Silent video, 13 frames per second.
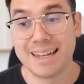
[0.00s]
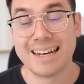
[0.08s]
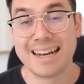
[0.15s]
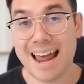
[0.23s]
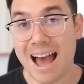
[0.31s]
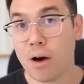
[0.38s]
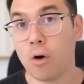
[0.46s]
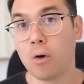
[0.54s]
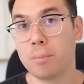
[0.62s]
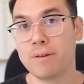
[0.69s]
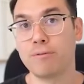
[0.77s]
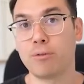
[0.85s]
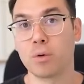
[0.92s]
Now I'll
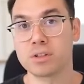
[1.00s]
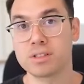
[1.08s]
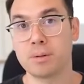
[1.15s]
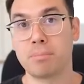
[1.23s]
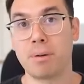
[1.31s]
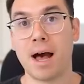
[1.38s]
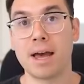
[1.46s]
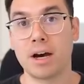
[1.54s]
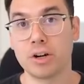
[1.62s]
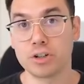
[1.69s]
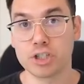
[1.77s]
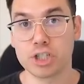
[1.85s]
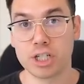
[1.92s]
be forced to buy
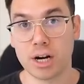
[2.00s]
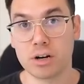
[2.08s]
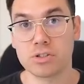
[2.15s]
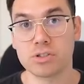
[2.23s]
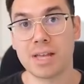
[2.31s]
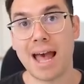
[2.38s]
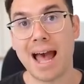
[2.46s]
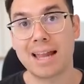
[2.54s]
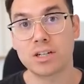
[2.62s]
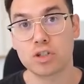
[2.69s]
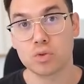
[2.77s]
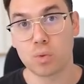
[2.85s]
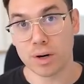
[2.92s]
100 shares
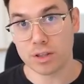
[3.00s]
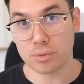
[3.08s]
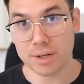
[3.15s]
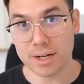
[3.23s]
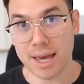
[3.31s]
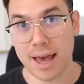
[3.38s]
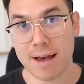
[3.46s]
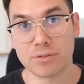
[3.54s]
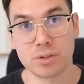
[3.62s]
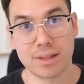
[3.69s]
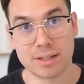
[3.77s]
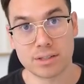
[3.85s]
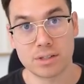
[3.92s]
at 23.5.
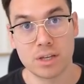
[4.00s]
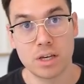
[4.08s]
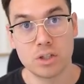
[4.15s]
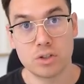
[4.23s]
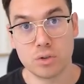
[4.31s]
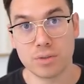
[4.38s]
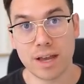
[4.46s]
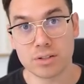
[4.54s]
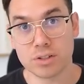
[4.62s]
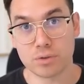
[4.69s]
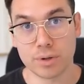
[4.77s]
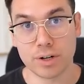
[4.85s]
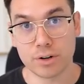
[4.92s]
So that's
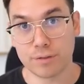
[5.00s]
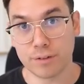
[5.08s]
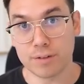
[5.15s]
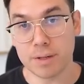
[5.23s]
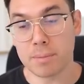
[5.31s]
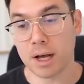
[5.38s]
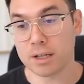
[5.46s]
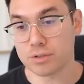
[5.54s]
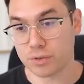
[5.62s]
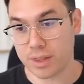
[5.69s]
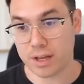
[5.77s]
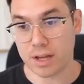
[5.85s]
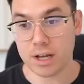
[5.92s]
$2,350
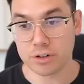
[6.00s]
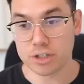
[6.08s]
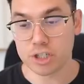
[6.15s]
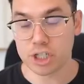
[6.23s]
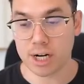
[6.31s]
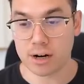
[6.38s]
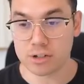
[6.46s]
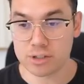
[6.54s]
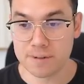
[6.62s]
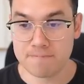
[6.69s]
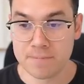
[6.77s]
for that 100 shares.